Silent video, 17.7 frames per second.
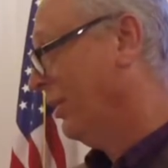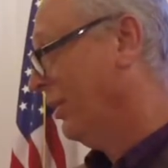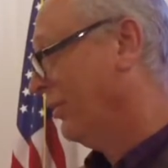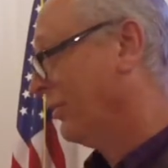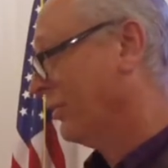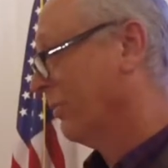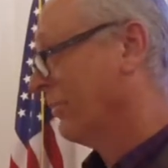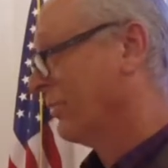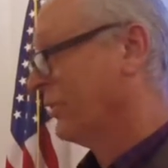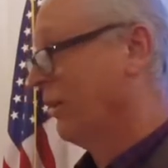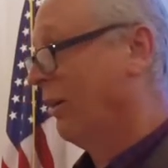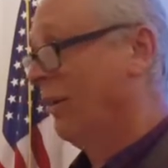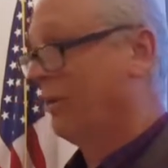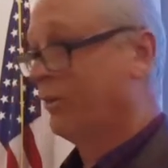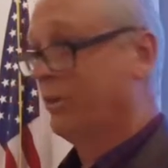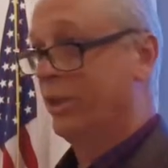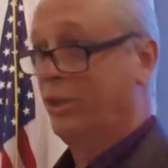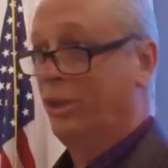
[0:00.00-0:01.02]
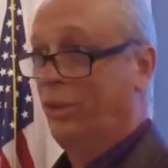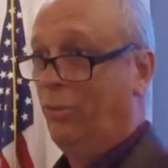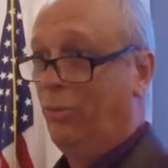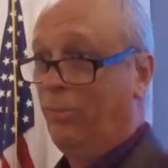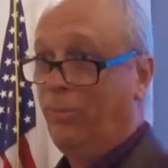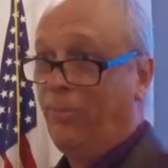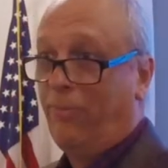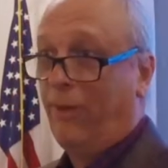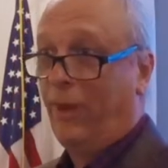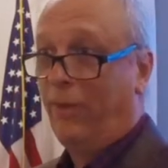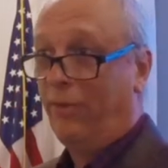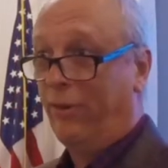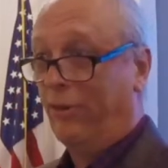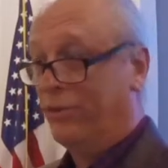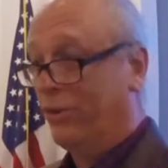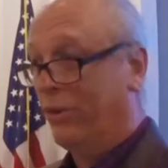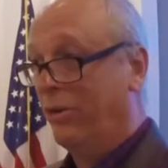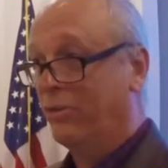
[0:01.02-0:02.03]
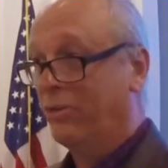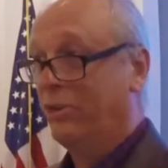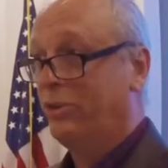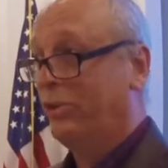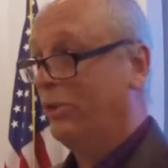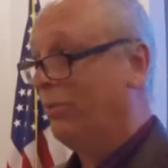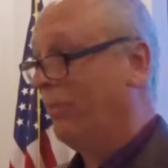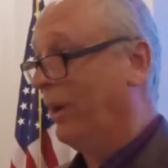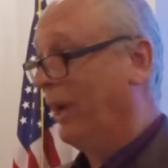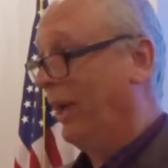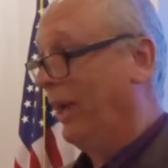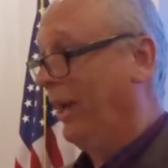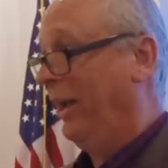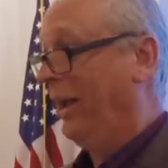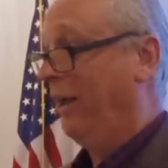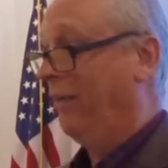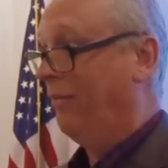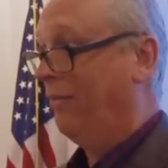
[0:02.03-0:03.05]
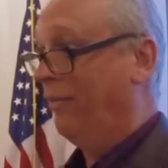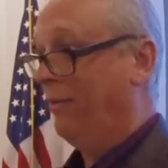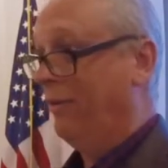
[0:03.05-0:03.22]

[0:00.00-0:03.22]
Some songs that you, favorite songs that you might have.